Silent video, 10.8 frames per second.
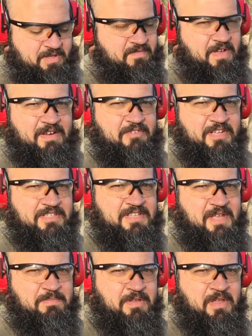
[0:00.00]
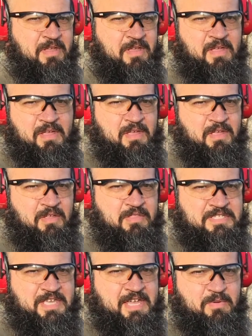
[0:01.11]
If I ever get stopped on the
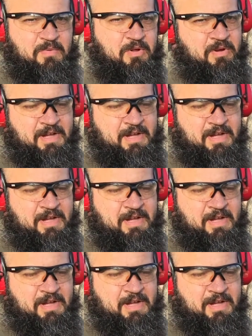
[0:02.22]
side of the road,